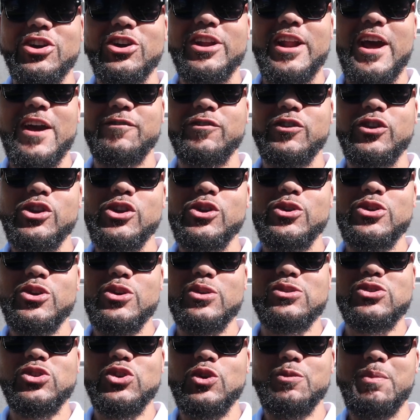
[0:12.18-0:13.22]
Good afternoon,
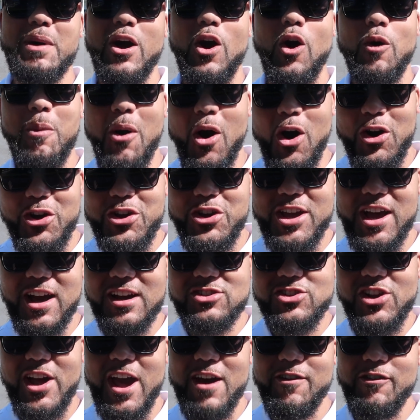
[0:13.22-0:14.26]
YouTube. I hope all you
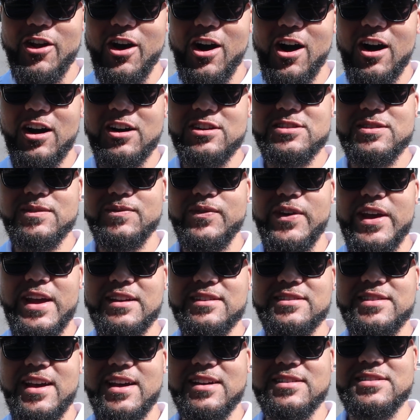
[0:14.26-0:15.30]
guys are having an awesome,
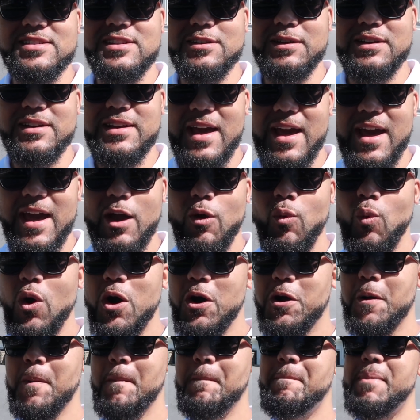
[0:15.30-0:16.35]
fantastic day.
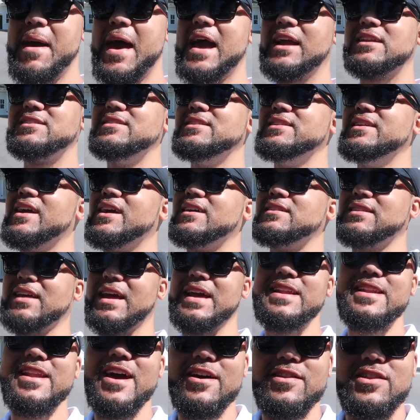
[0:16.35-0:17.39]
Welcome back to yet
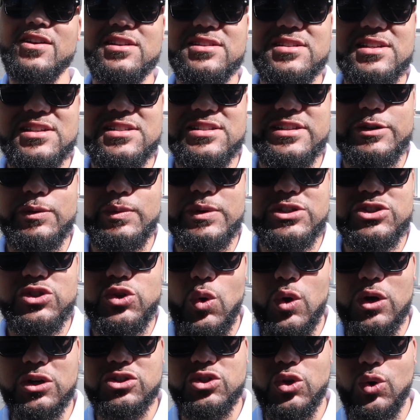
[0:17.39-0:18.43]
another Disney
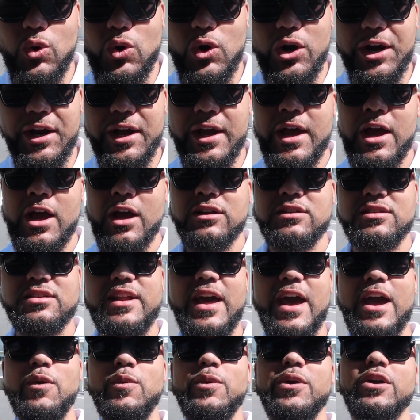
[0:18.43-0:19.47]
Resort Tour.
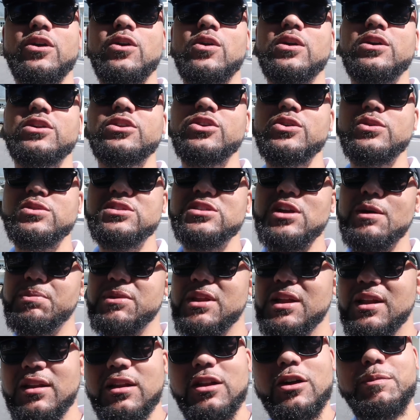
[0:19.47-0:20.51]
Today, we're going to do
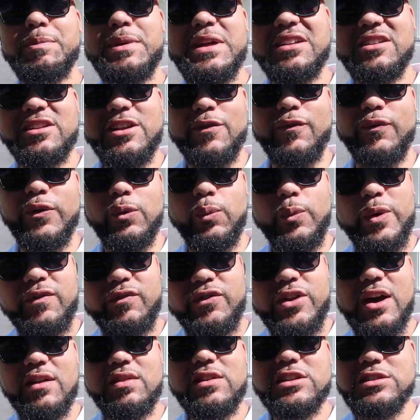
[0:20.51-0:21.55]
something a little bit different.
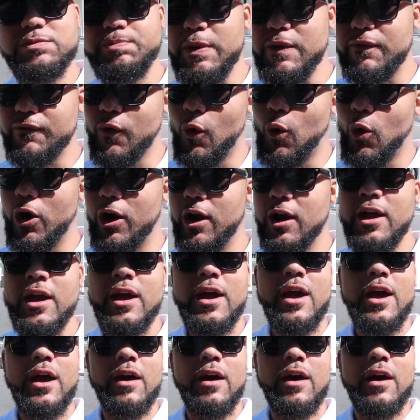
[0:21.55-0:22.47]
We've done this before a